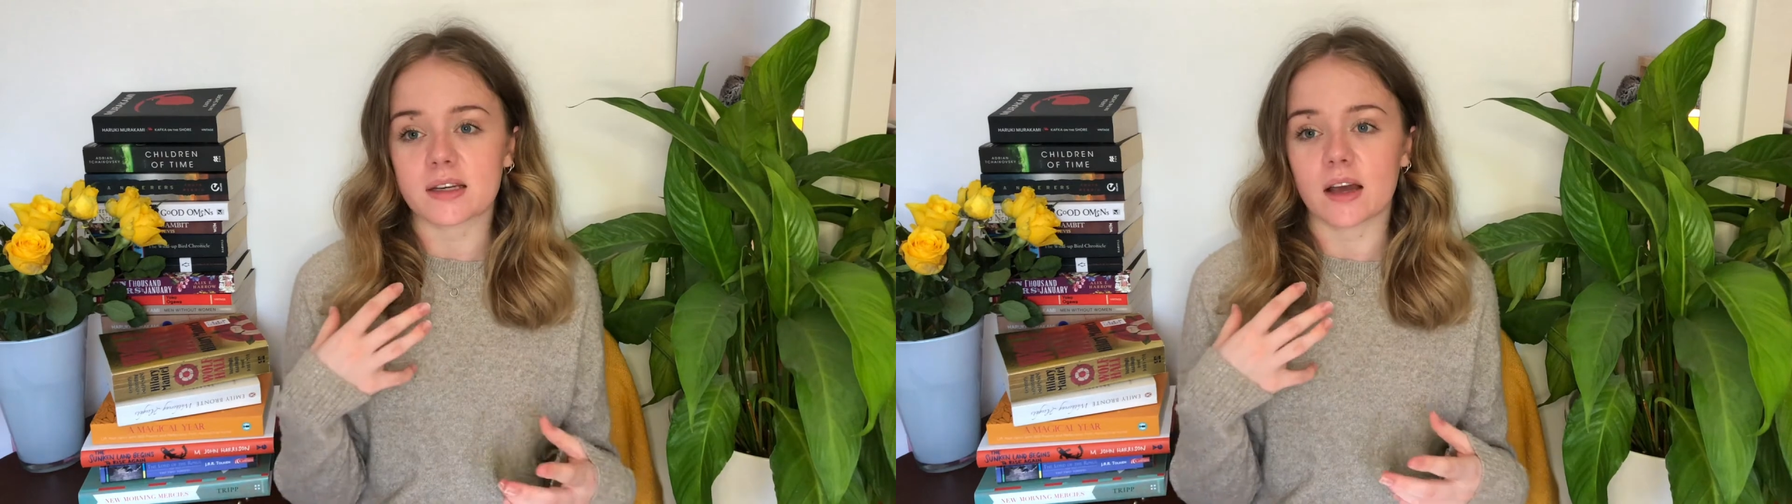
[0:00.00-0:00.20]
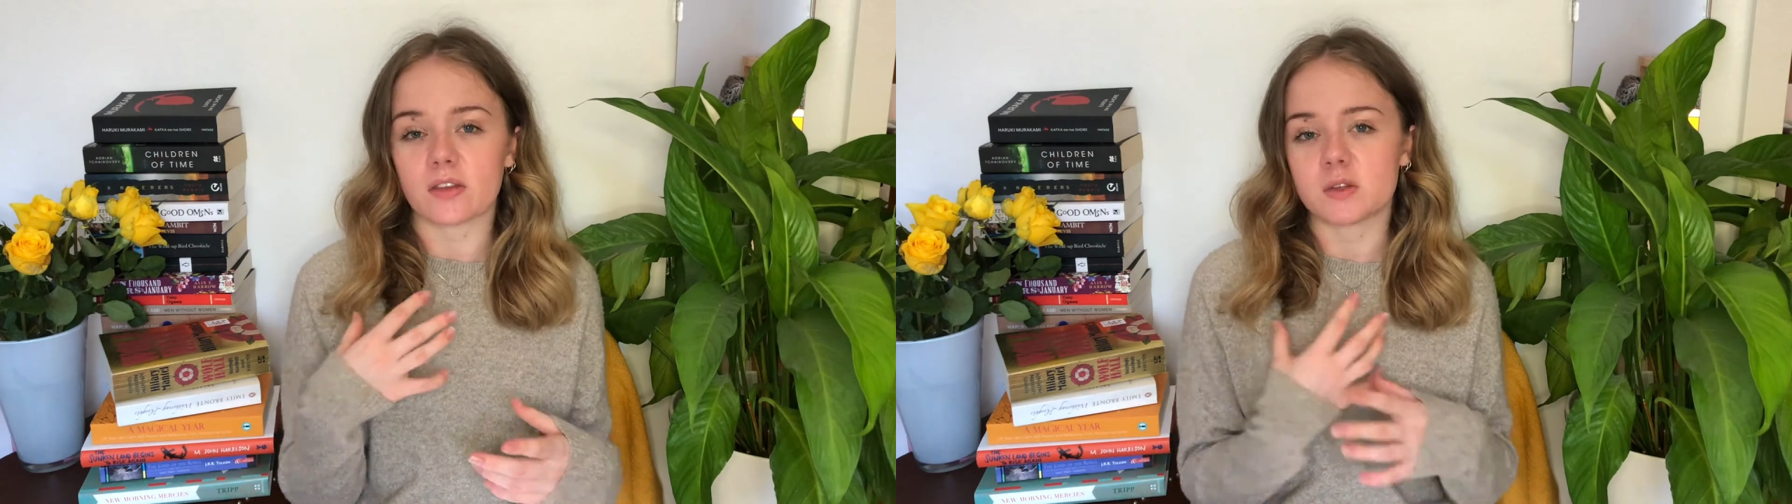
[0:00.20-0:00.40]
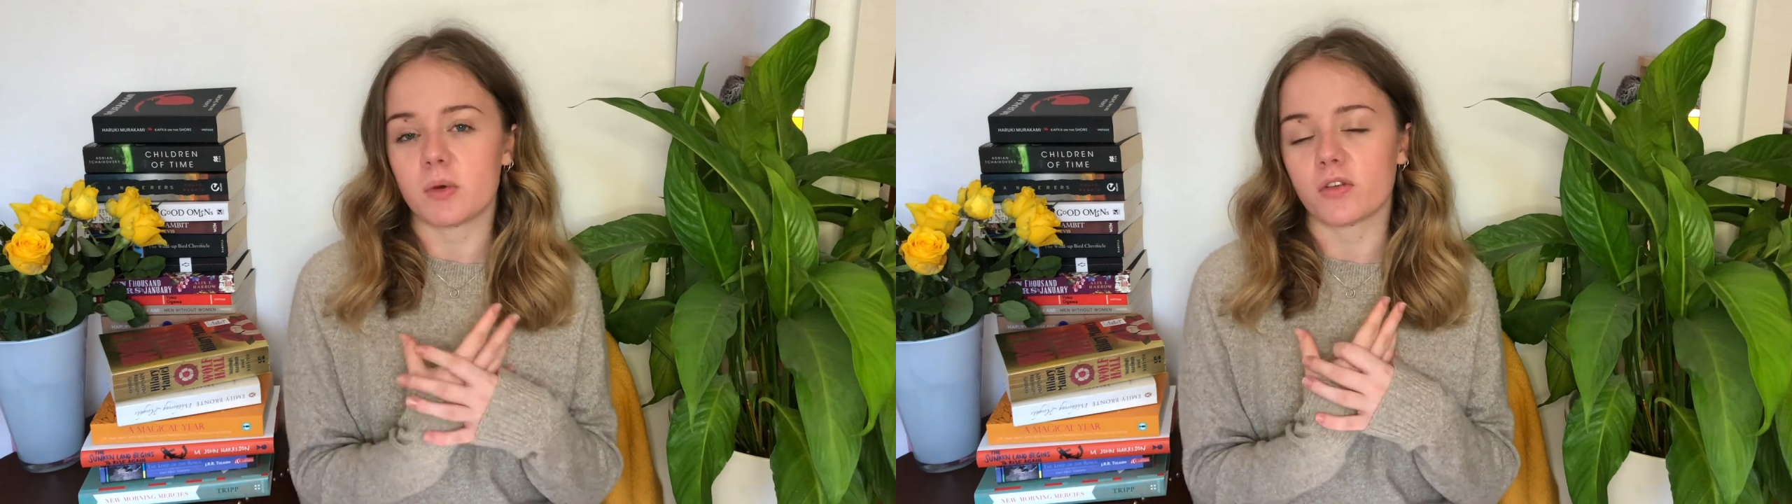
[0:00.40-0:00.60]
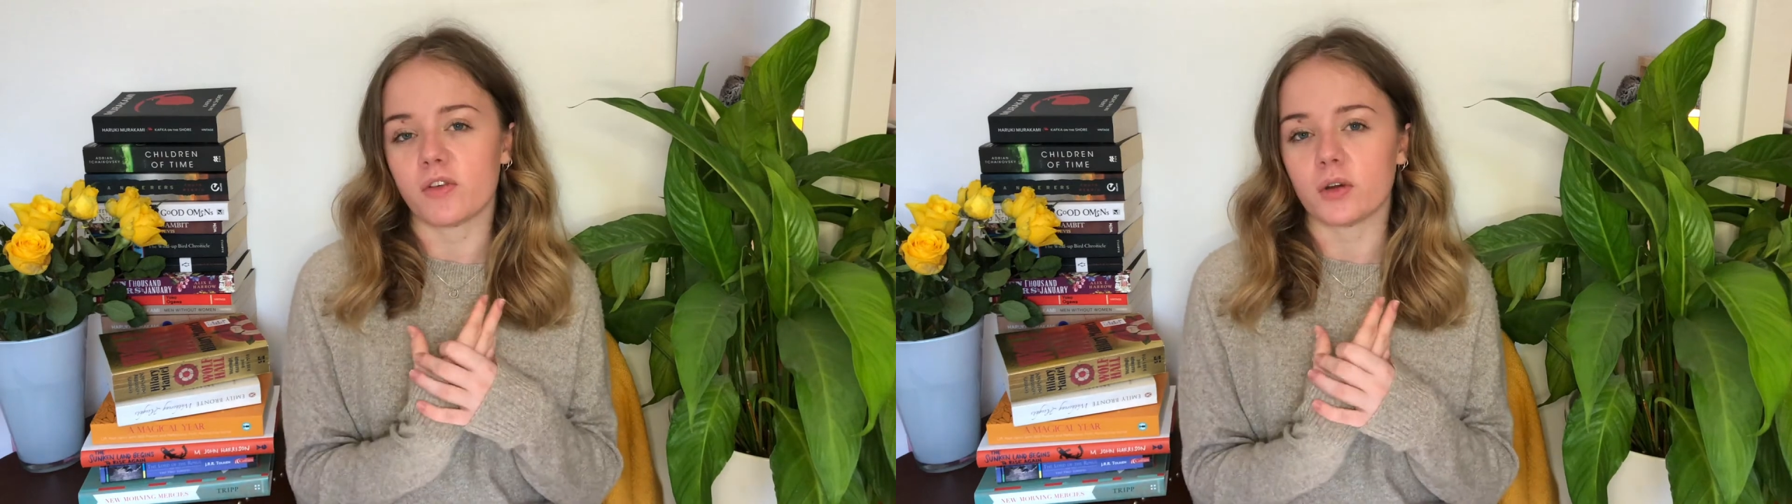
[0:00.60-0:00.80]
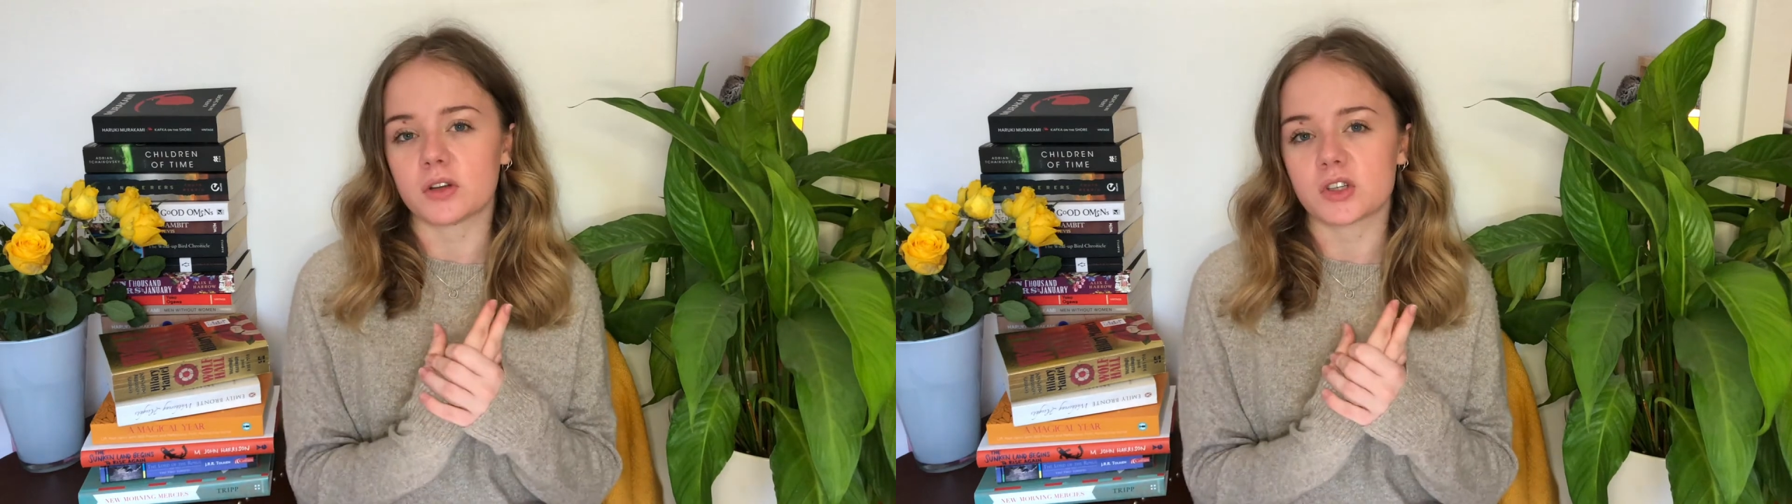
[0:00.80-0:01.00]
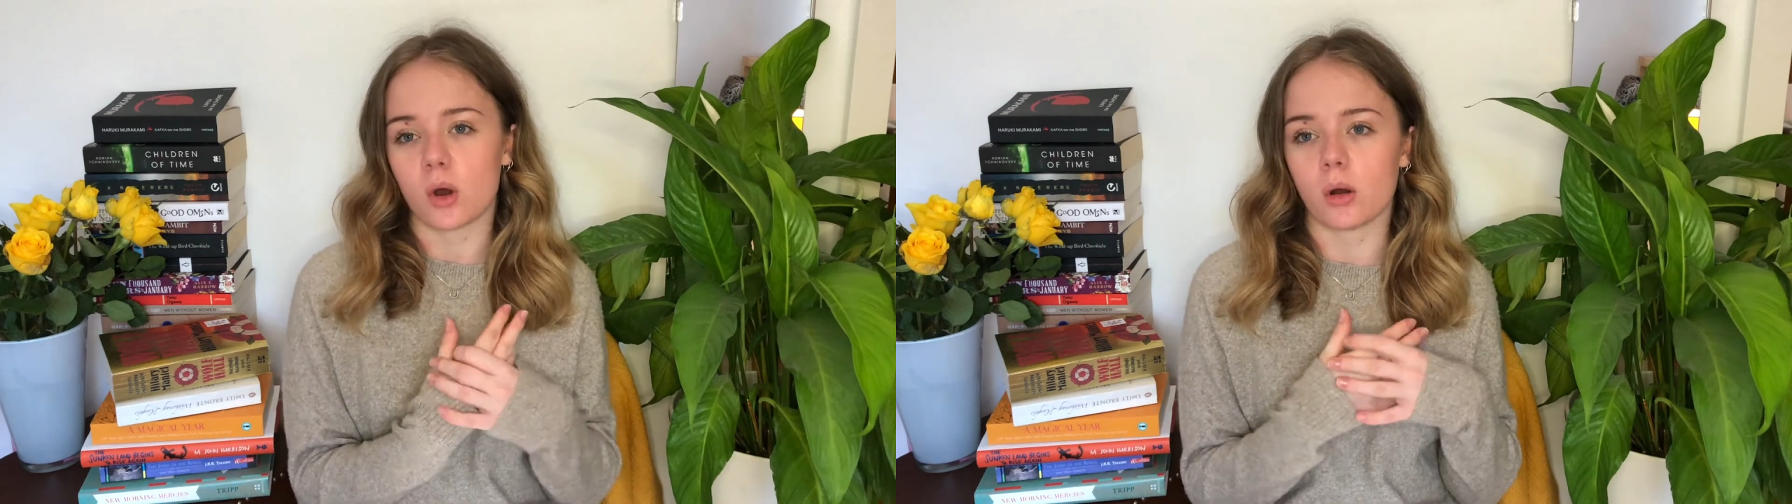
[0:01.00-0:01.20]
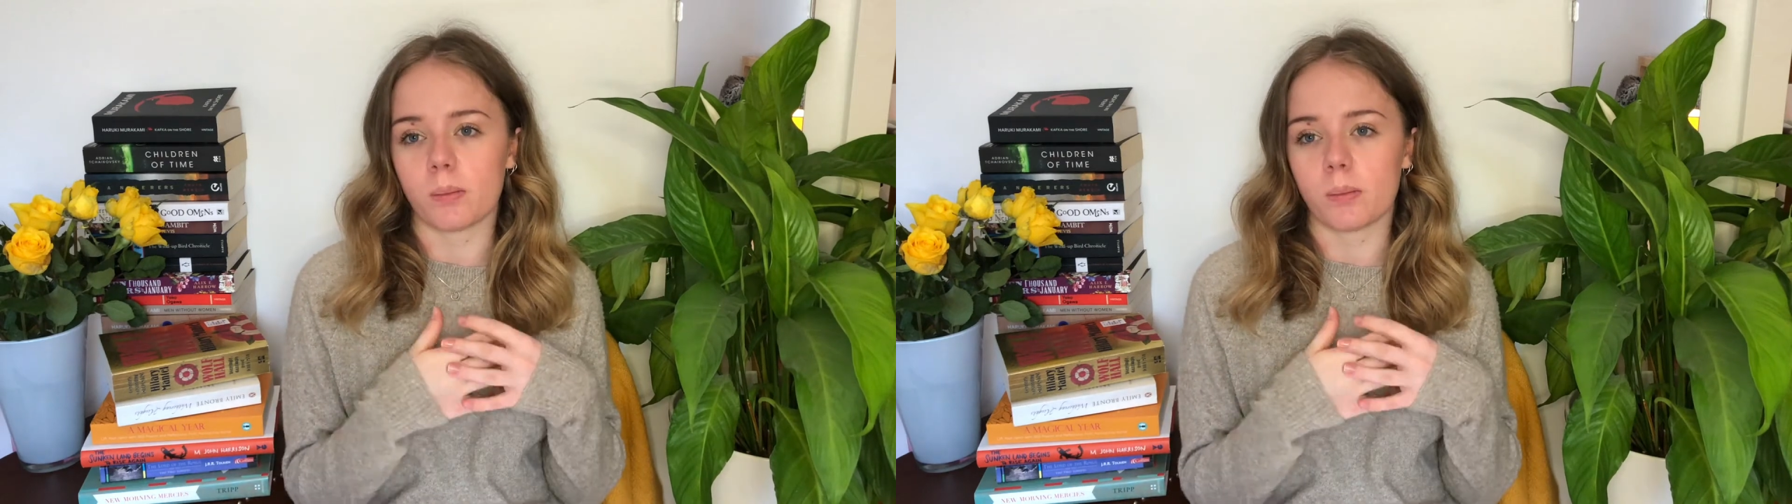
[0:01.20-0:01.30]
how this book focused on